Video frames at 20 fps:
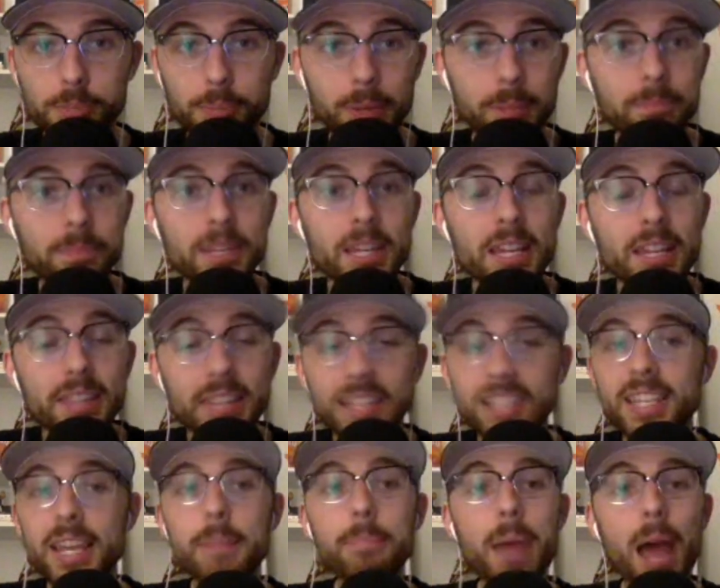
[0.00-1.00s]
But they
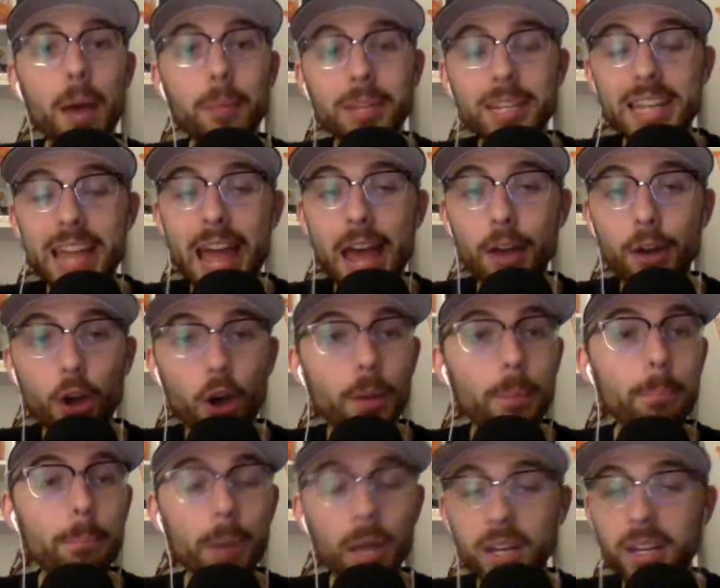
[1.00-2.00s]
sent Bauman down
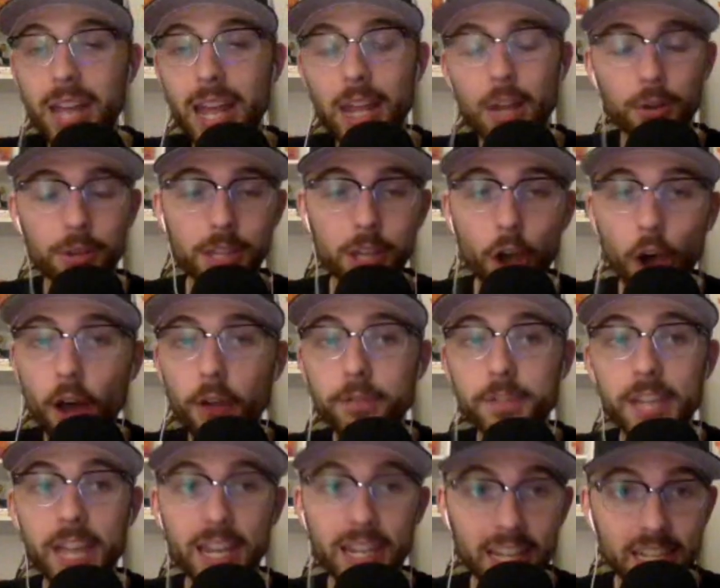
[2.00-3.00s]
on Monday on the
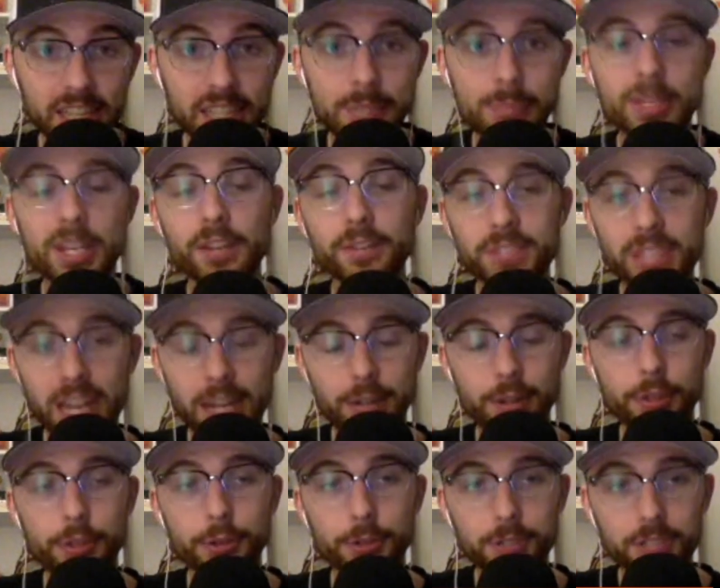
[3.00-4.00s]
off day to get themselves down to
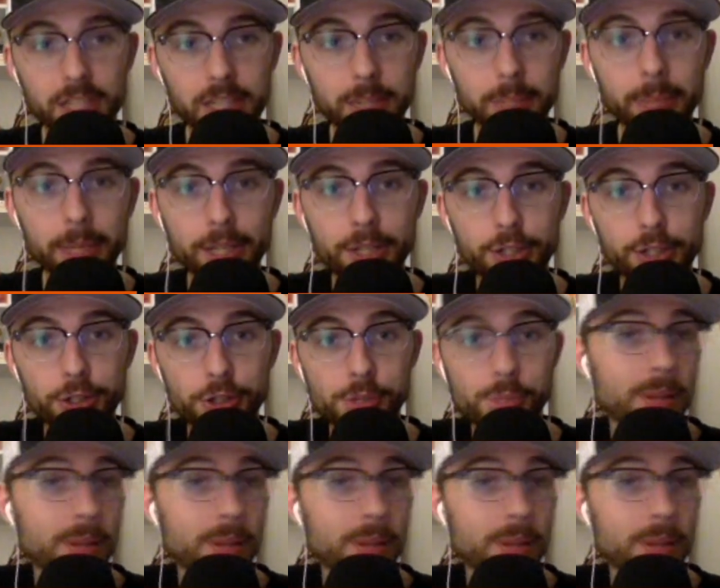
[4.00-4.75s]
13 pitchers.